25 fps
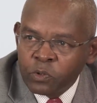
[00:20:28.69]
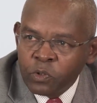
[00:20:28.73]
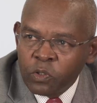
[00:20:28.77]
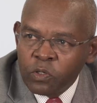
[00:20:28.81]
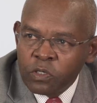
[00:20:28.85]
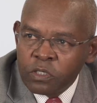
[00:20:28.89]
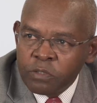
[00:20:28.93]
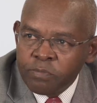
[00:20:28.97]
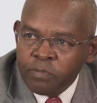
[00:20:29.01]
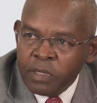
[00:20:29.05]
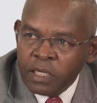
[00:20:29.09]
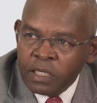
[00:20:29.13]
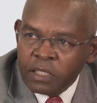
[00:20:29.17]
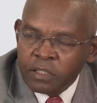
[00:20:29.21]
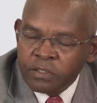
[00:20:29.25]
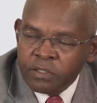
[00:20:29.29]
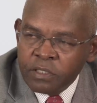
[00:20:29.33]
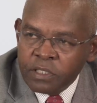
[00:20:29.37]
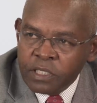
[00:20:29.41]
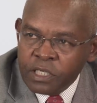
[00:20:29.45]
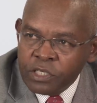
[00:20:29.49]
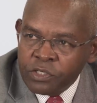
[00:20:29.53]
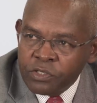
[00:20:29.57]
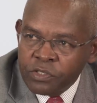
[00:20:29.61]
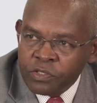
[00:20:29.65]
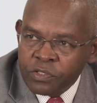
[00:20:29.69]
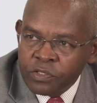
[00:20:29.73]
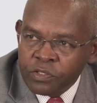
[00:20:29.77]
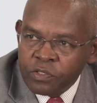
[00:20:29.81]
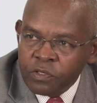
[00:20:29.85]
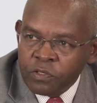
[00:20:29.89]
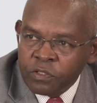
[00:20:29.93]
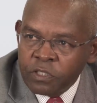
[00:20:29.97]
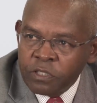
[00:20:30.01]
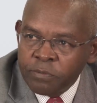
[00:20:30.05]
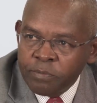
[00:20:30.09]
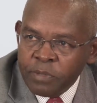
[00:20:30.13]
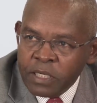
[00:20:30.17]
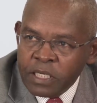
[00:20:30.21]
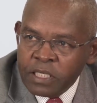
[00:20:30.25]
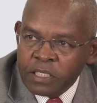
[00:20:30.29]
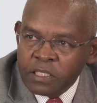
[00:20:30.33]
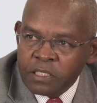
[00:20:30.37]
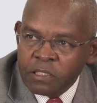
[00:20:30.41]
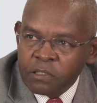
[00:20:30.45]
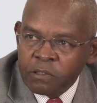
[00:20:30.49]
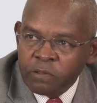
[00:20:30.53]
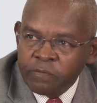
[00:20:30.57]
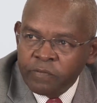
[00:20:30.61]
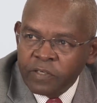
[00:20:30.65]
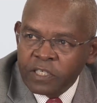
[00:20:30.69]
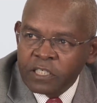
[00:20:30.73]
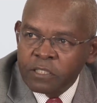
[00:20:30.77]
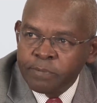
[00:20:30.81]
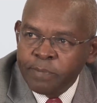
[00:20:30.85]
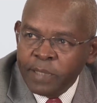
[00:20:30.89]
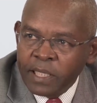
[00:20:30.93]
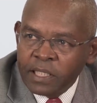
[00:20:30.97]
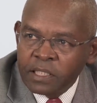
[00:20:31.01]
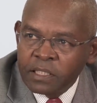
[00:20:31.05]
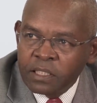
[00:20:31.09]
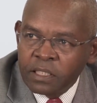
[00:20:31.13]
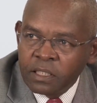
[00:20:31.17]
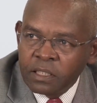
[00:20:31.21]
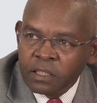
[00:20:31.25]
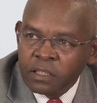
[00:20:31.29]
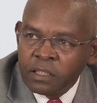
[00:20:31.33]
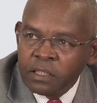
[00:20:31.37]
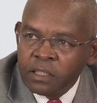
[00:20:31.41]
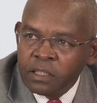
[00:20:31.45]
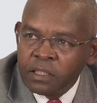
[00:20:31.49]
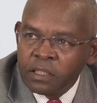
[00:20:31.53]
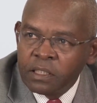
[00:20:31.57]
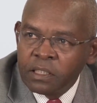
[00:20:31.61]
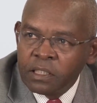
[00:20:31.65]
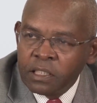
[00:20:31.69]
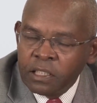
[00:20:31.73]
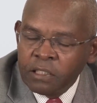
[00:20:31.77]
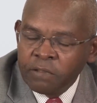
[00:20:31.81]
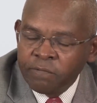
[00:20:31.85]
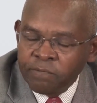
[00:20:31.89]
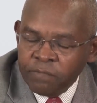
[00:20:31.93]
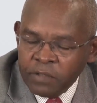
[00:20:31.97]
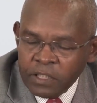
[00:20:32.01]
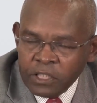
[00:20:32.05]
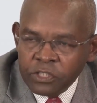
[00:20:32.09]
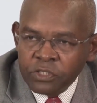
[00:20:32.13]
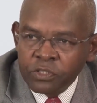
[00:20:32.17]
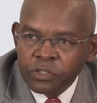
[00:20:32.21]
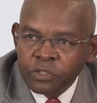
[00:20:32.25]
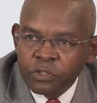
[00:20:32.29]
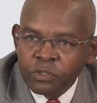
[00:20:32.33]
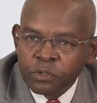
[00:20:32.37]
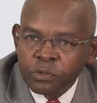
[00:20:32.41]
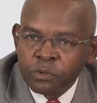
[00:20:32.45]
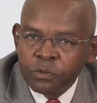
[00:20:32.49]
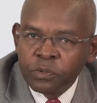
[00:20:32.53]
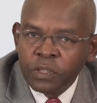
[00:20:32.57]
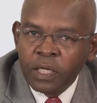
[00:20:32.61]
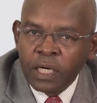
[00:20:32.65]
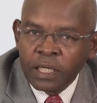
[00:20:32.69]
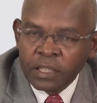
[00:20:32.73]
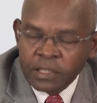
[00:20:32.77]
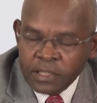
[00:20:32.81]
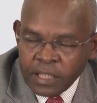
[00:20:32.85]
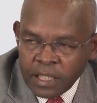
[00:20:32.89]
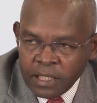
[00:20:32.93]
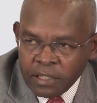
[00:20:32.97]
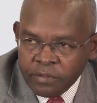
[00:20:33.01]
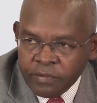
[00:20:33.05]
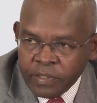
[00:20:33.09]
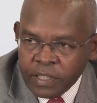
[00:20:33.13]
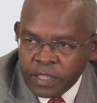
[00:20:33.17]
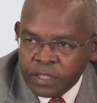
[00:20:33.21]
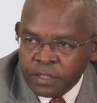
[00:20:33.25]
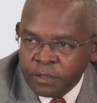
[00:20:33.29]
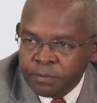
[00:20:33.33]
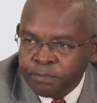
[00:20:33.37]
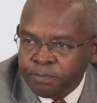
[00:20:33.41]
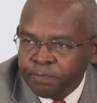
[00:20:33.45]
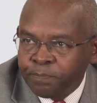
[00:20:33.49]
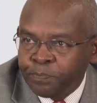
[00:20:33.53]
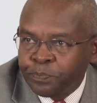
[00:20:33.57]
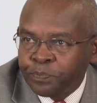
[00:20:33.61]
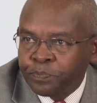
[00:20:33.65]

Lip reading: don't make decisions on the basis of expecting inflation to accelerate.